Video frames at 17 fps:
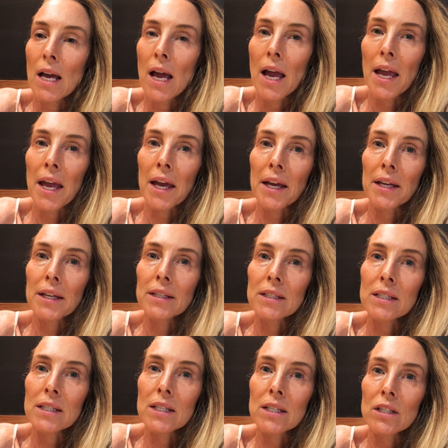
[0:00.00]

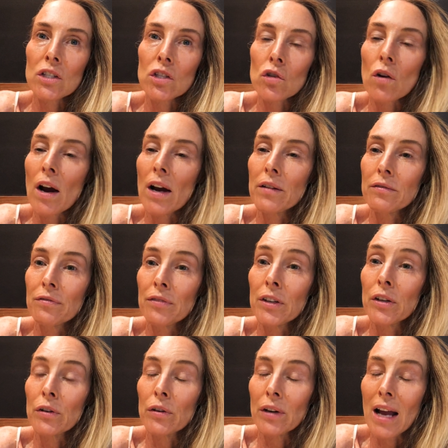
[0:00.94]
and try and
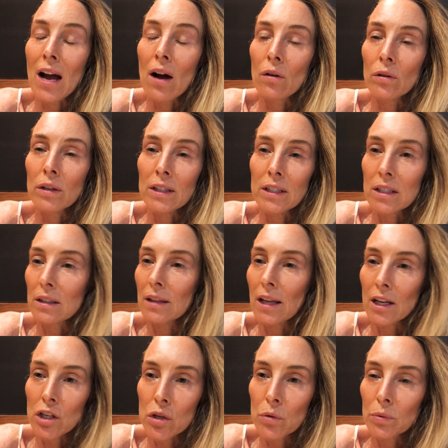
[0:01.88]
figure it out
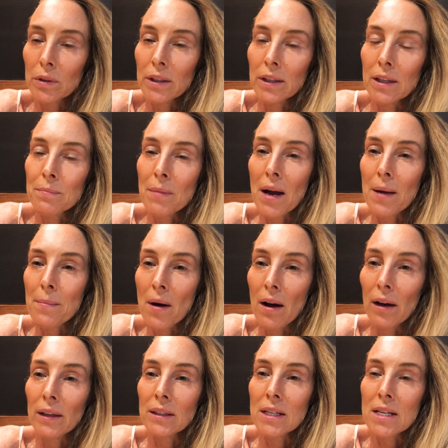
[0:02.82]
intellectually in my
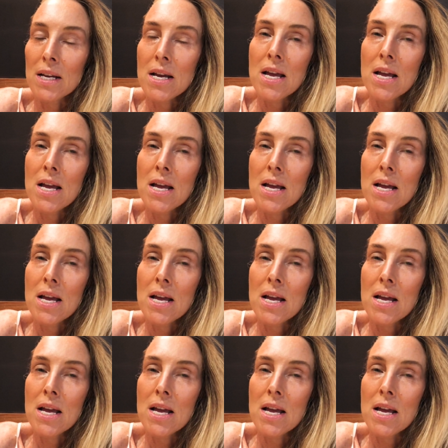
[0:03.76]
mind.